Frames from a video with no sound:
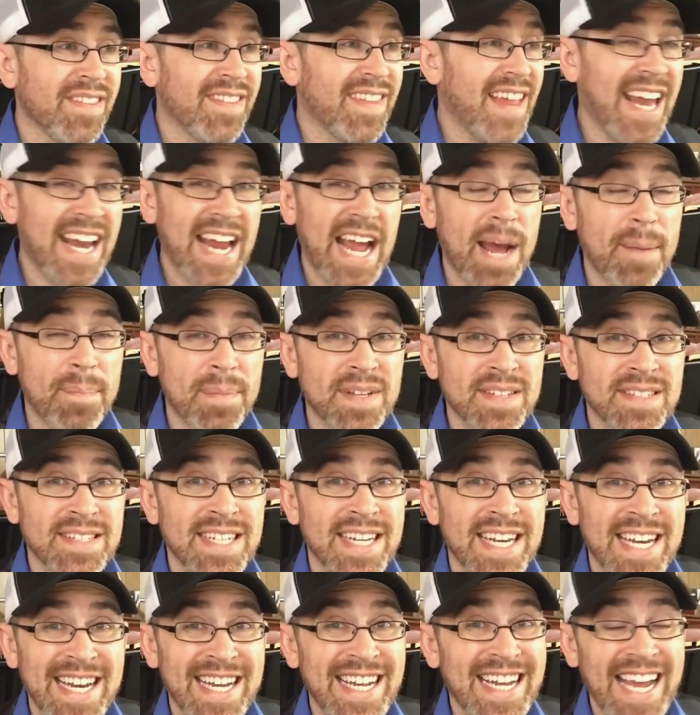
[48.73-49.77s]
That happens
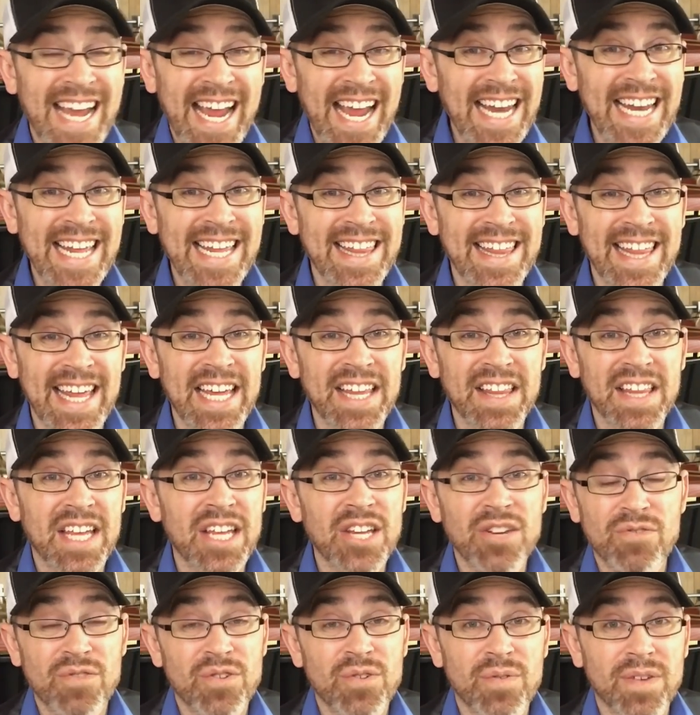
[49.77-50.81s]
in anything that
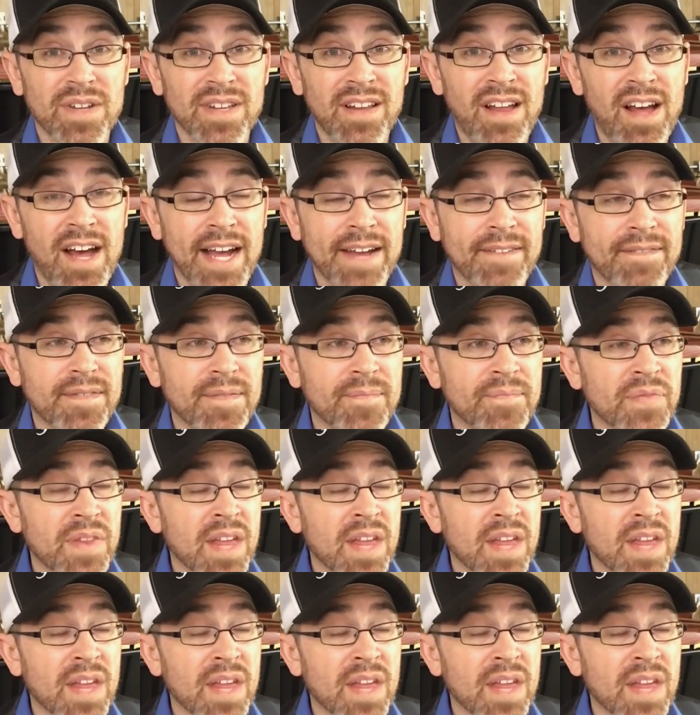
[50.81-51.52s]
you do in life,